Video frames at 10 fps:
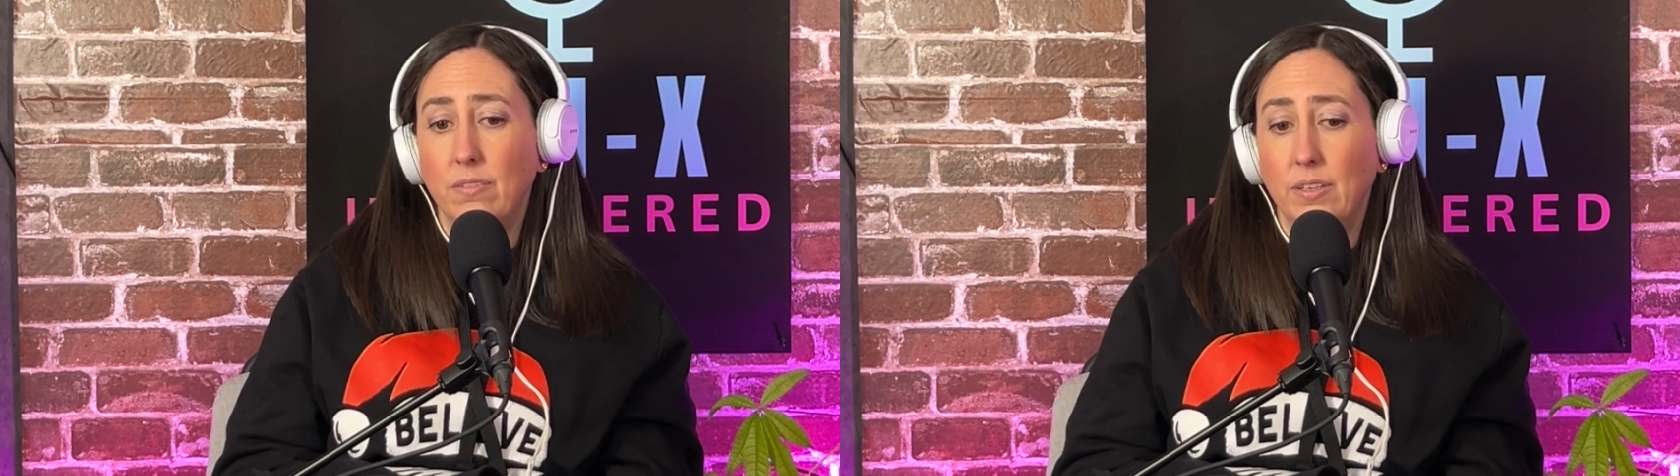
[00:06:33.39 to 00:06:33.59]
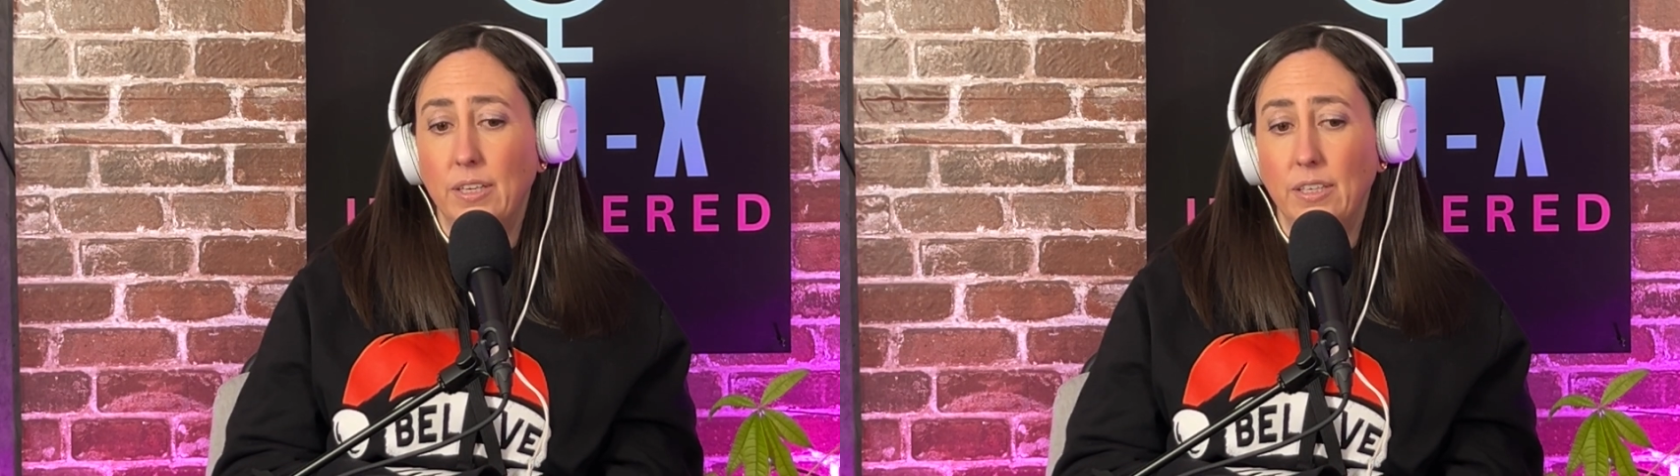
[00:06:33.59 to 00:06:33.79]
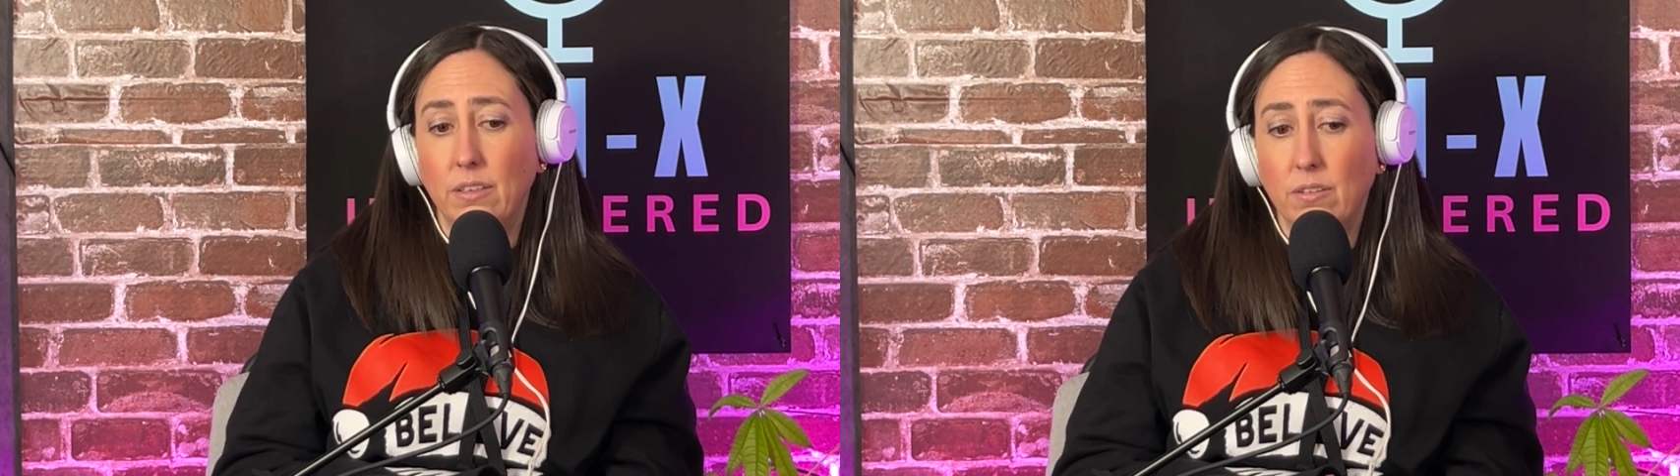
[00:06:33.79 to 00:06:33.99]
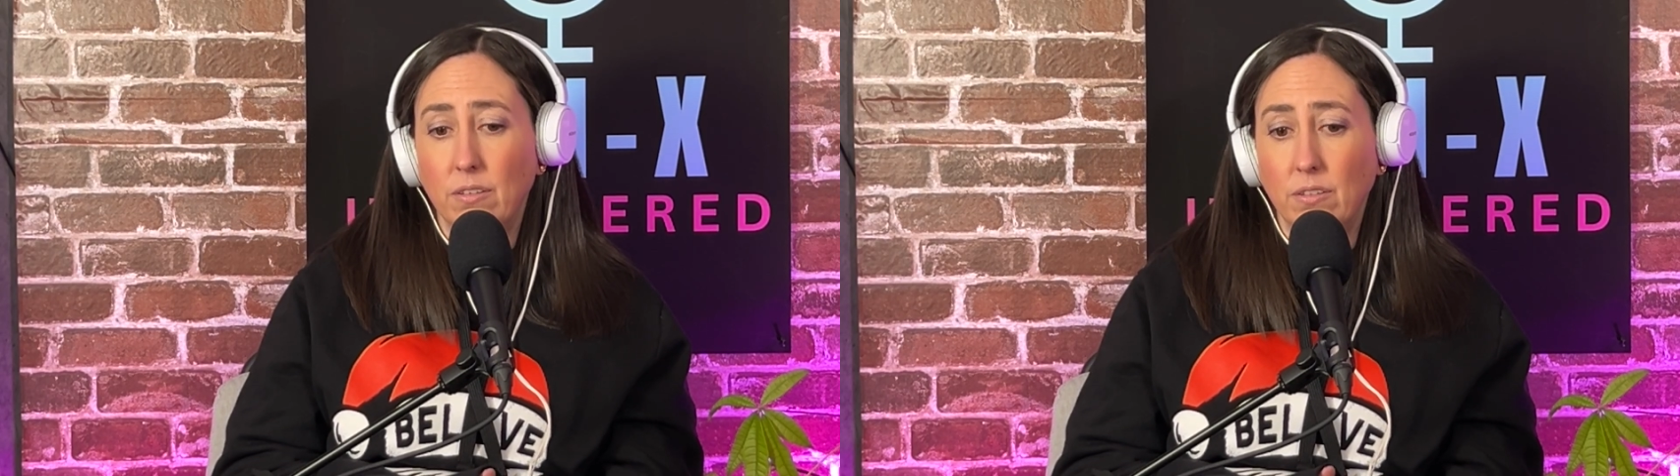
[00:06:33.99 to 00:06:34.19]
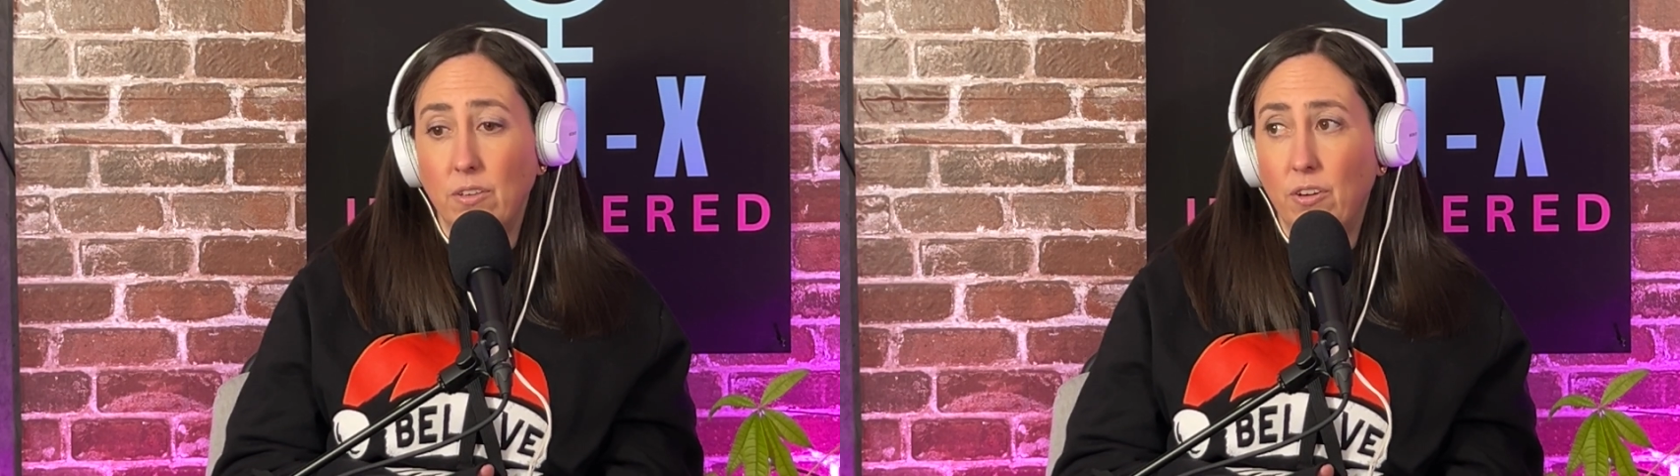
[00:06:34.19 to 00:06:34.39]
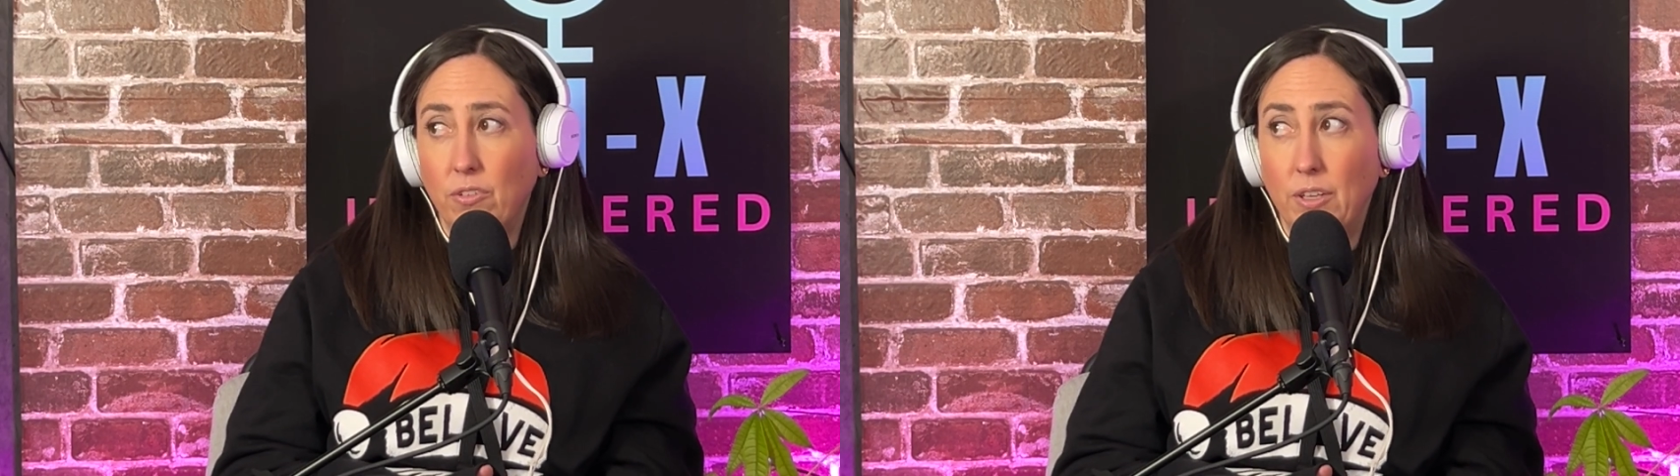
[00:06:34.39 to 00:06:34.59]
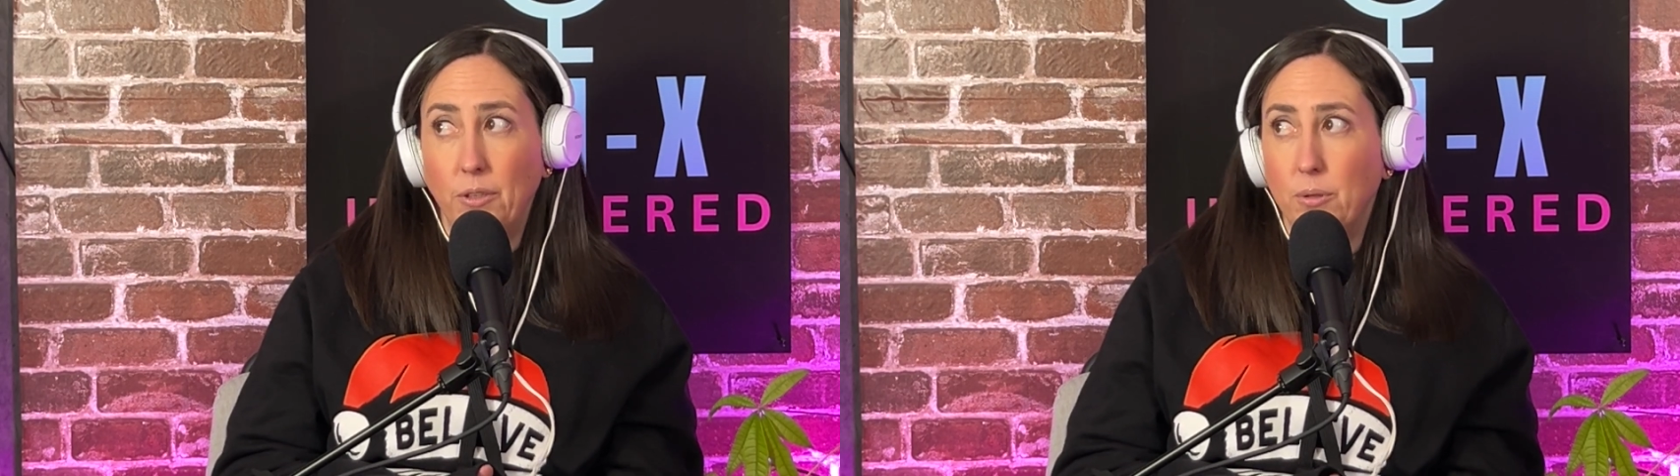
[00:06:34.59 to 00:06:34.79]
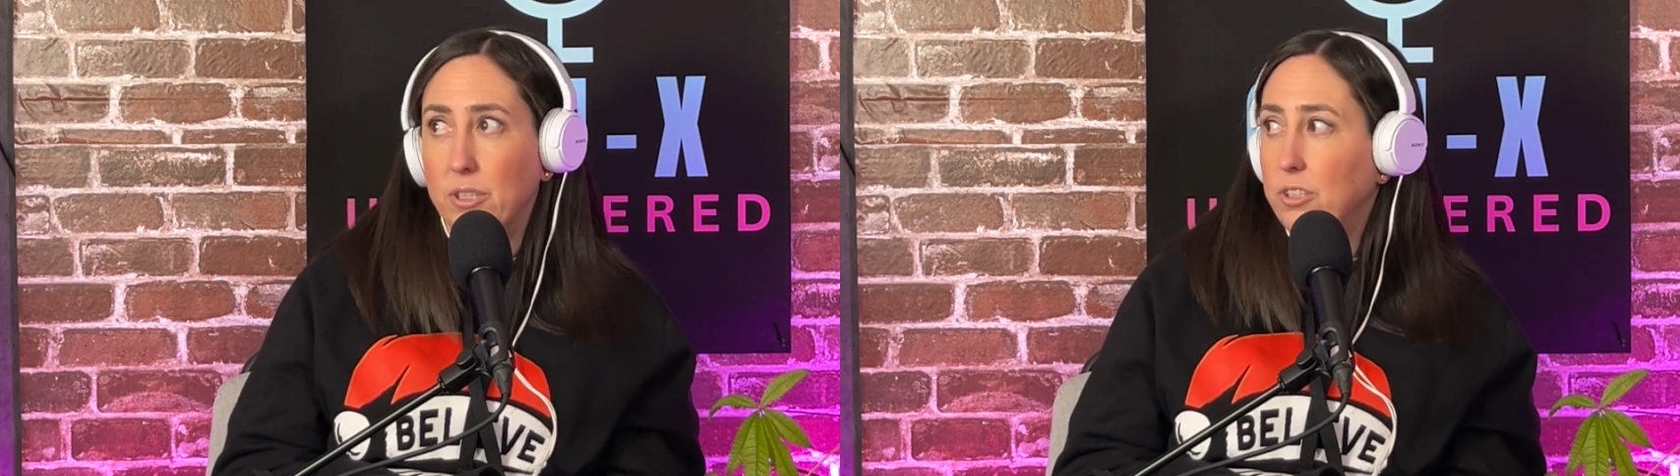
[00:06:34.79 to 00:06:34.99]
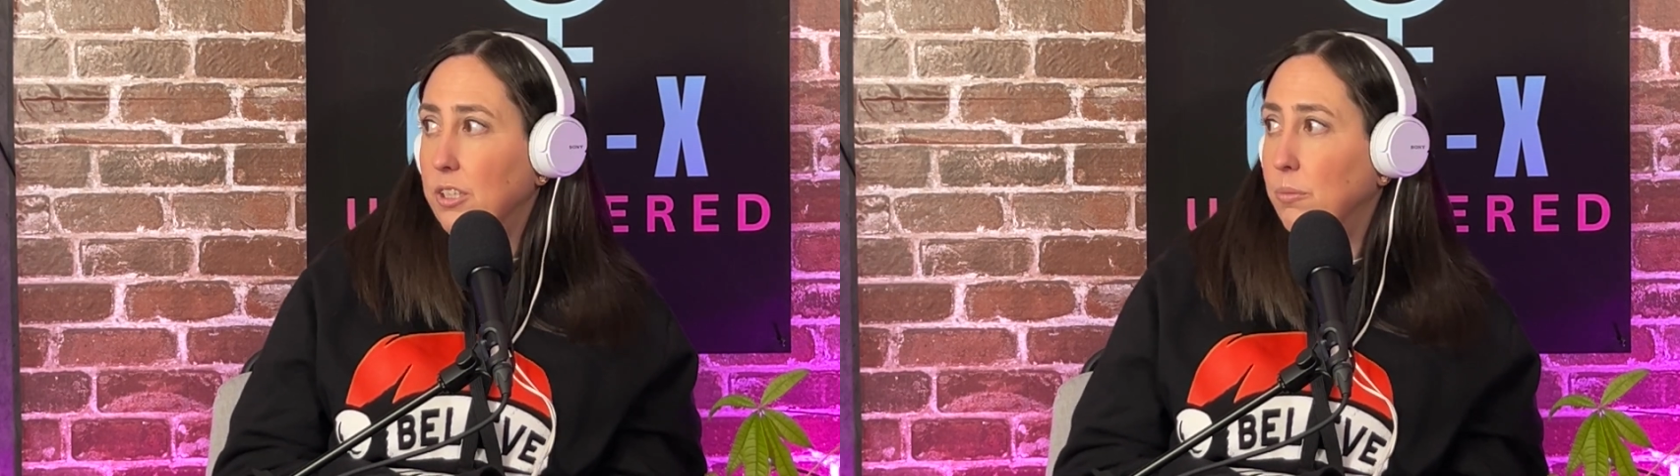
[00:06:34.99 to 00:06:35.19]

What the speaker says: like dog language and we